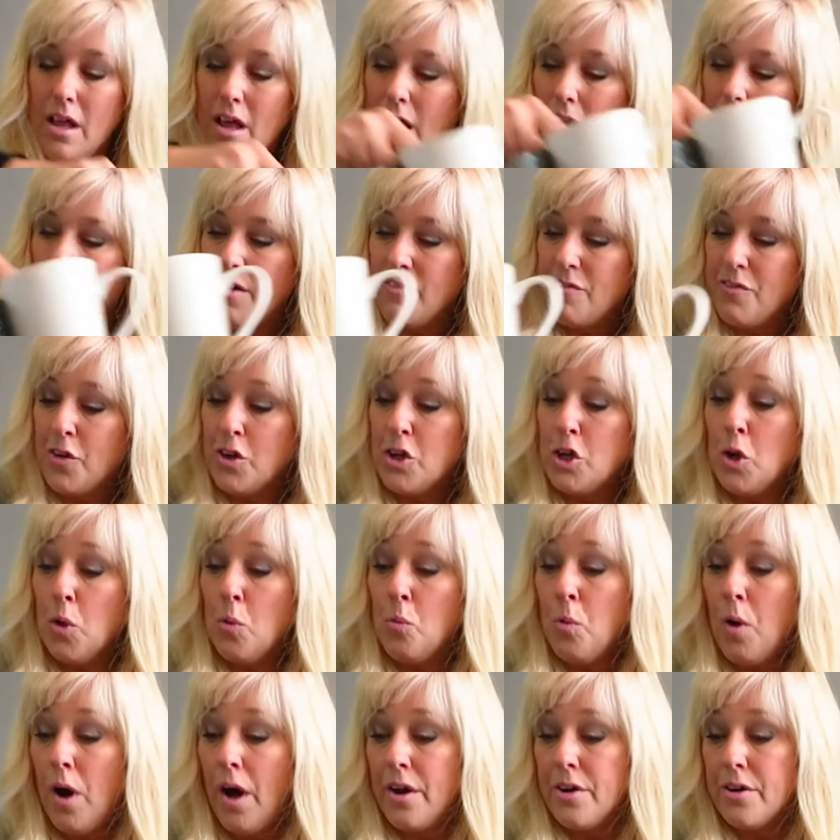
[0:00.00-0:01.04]
uh, for your
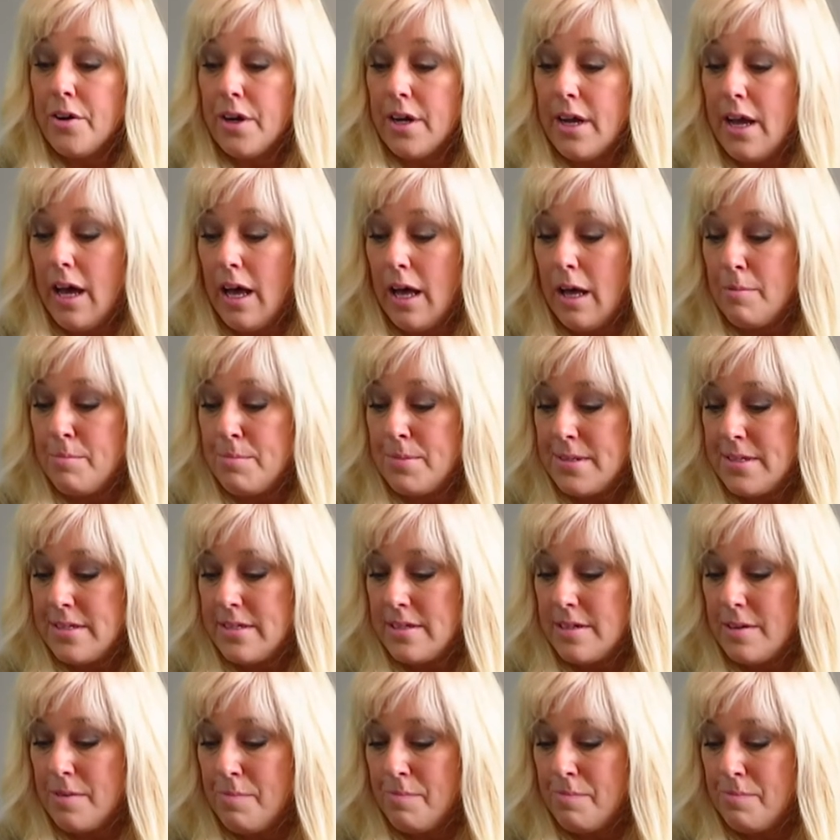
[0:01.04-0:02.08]
water
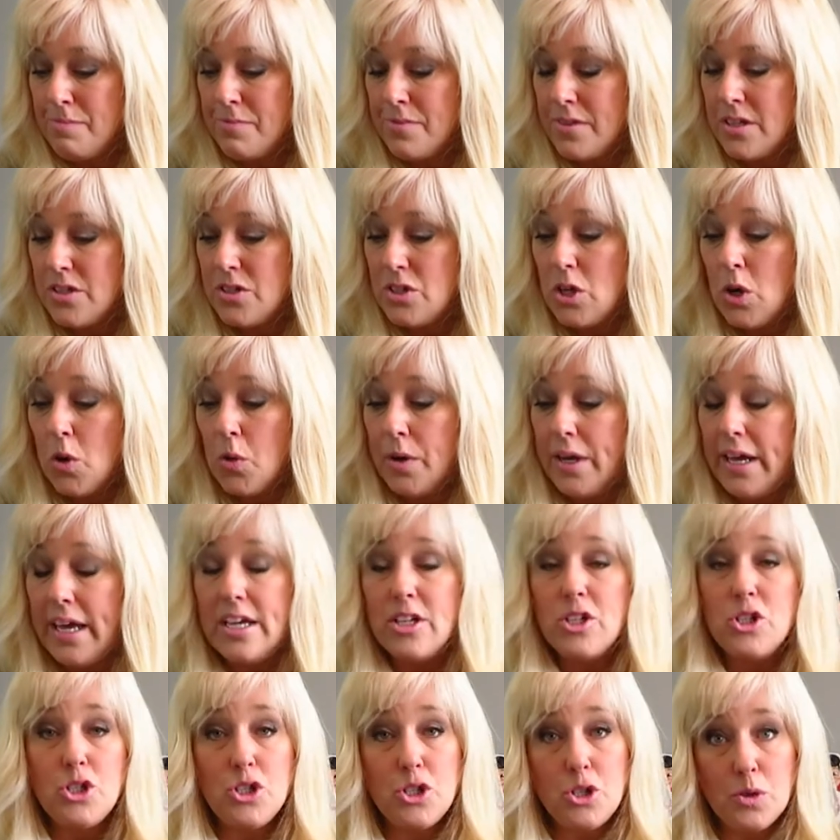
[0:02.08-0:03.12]
cups. So
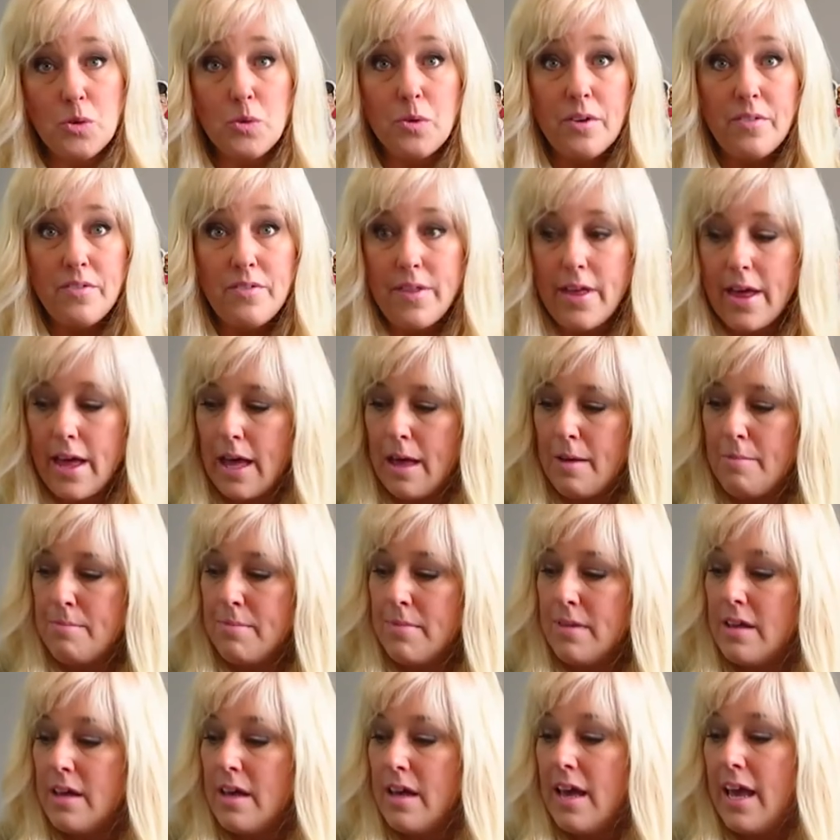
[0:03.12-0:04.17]
get two of
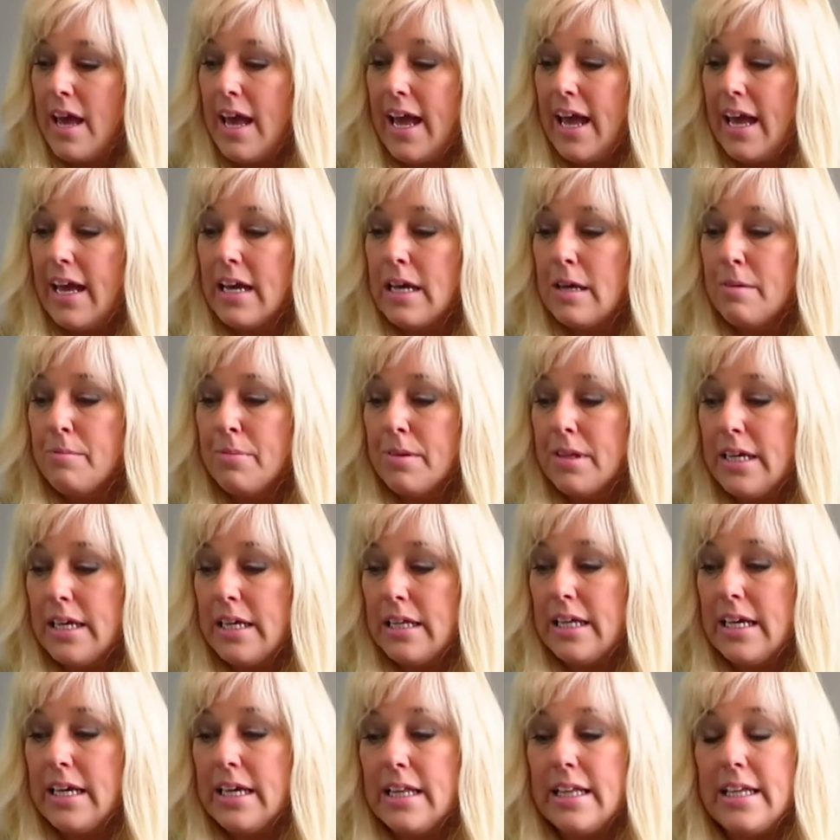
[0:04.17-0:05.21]
them and
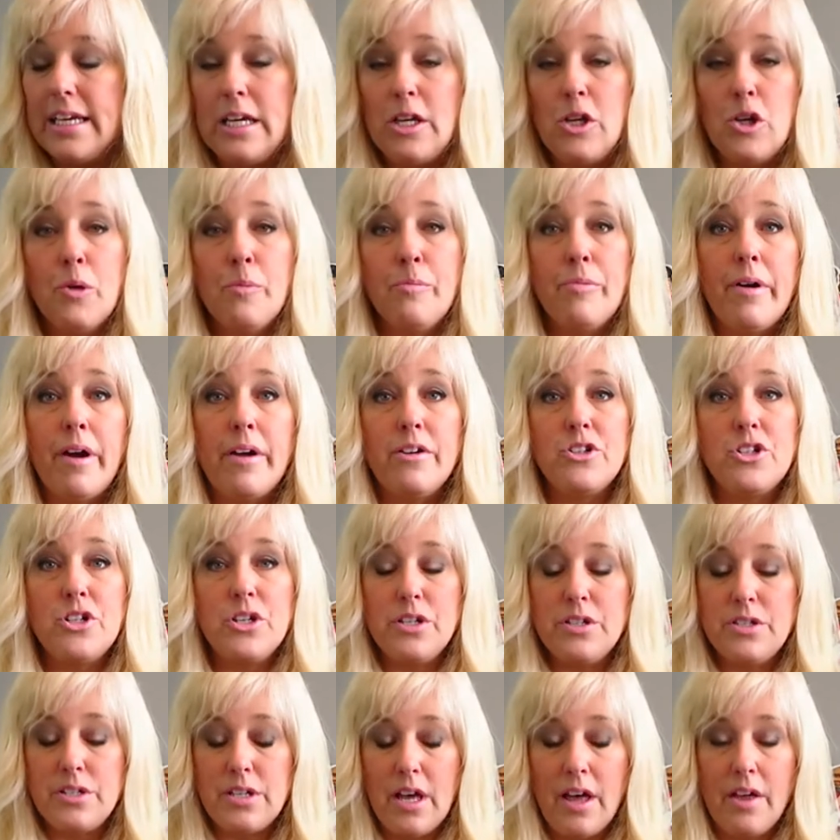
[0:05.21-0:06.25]
completely clean your
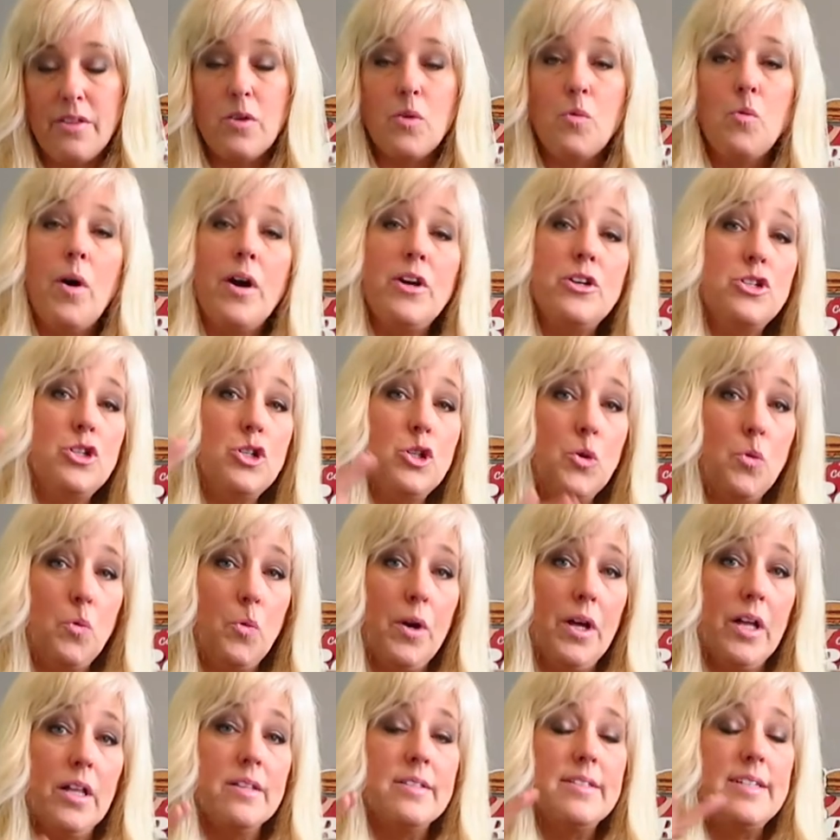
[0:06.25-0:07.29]
brushes. Otherwise, you
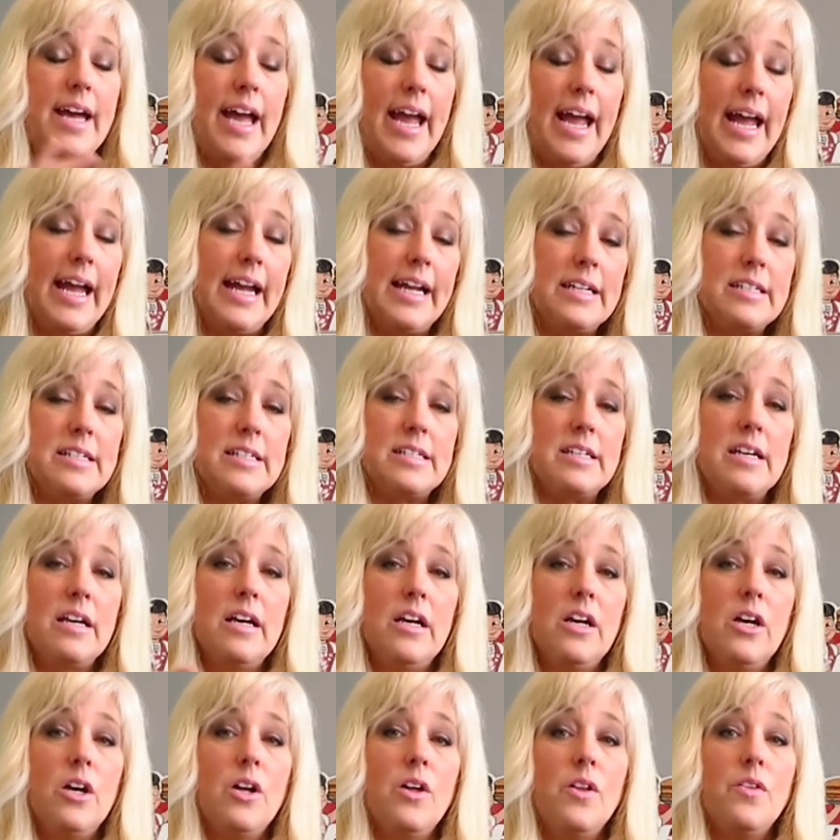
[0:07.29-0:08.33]
will taint
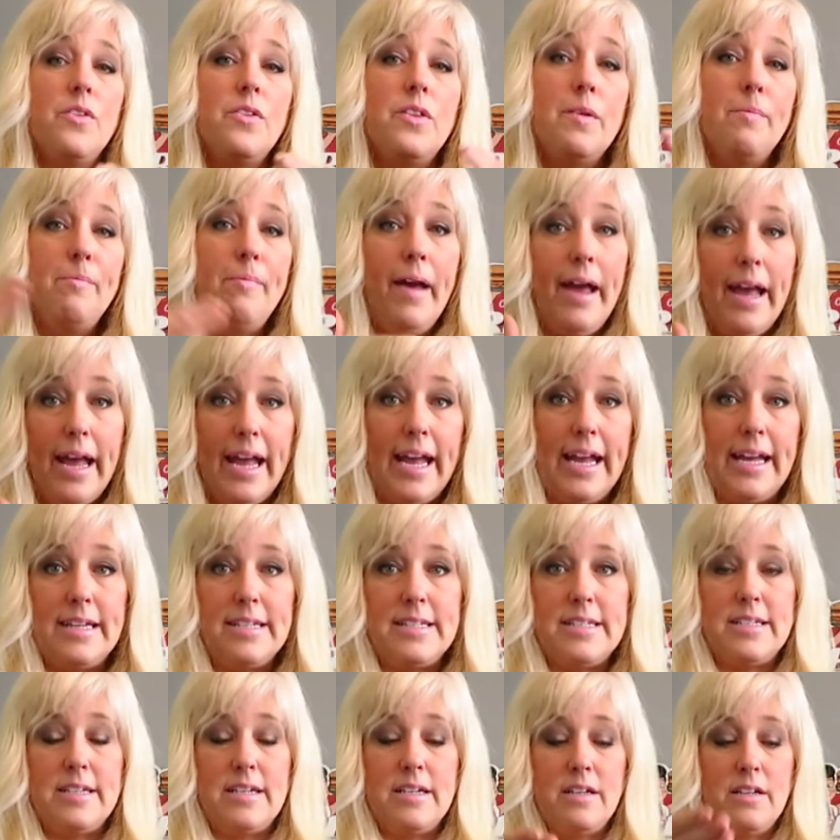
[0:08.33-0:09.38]
the
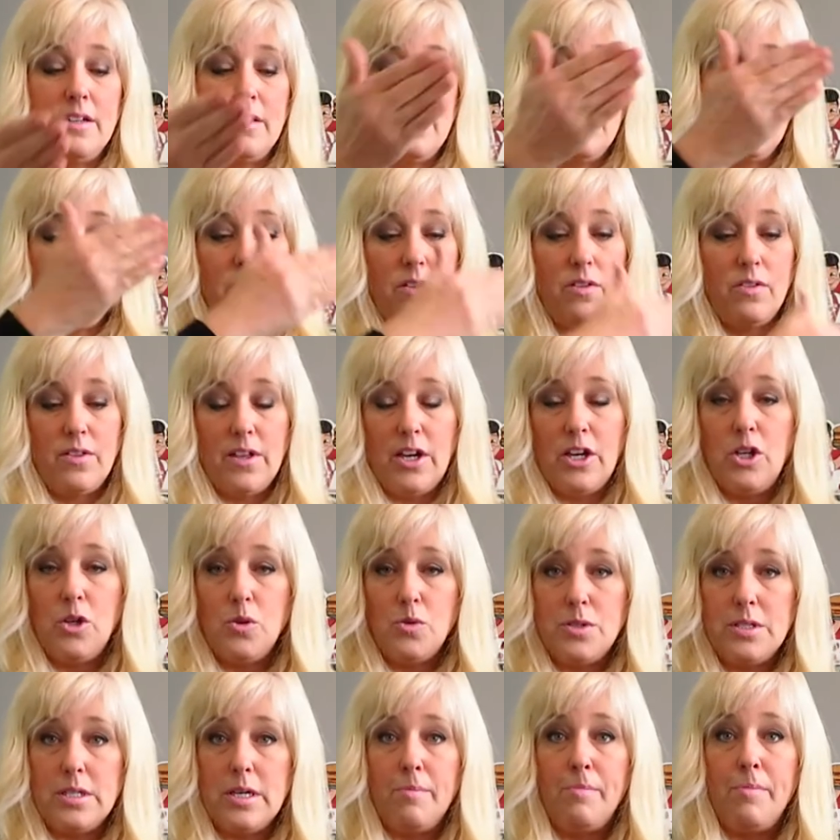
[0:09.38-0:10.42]
paint that
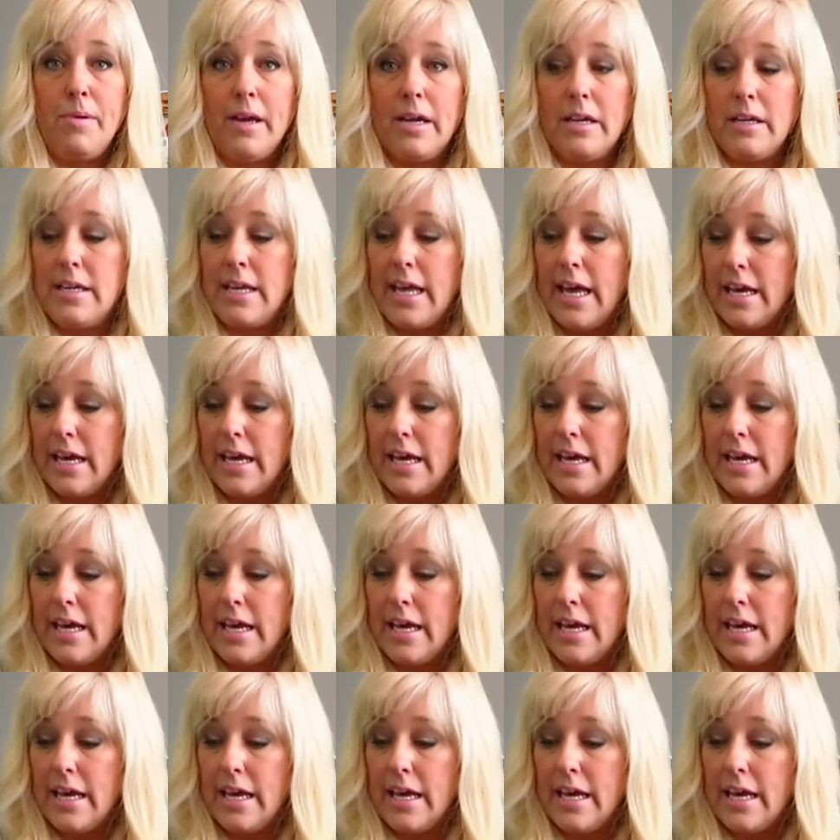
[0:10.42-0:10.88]
you dip in